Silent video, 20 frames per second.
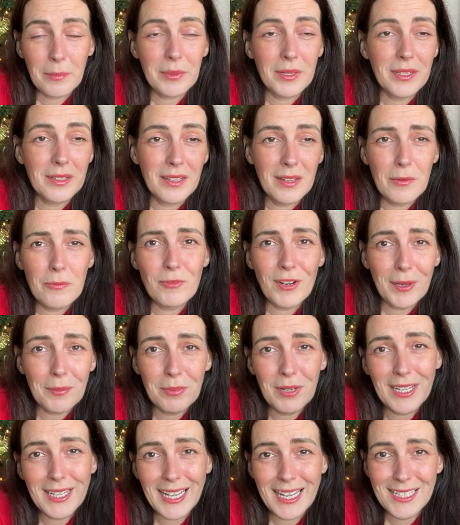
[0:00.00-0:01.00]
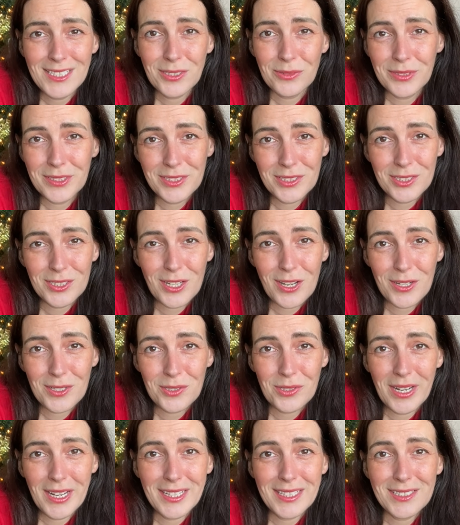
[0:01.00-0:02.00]
But a replicator in Star
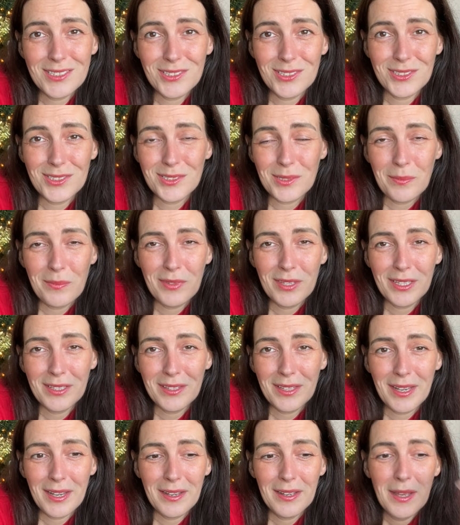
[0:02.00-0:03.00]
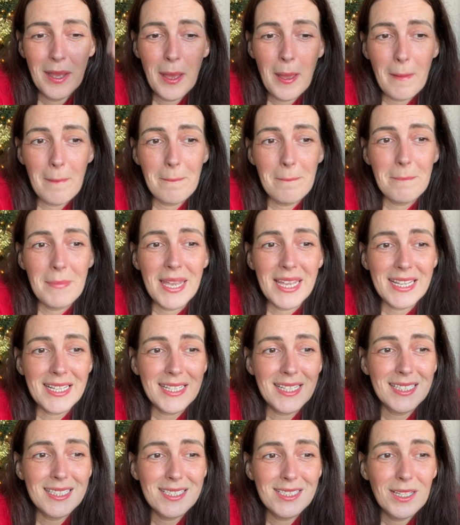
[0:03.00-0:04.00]
Trek is just something that
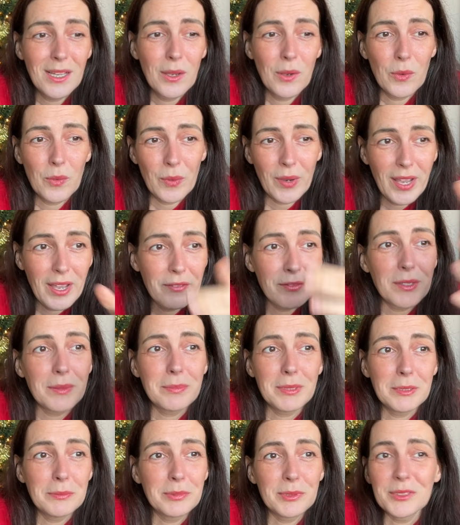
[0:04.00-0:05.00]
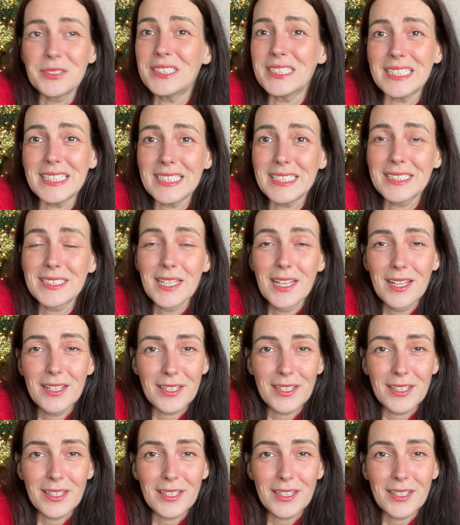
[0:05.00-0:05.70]
makes whatever people need.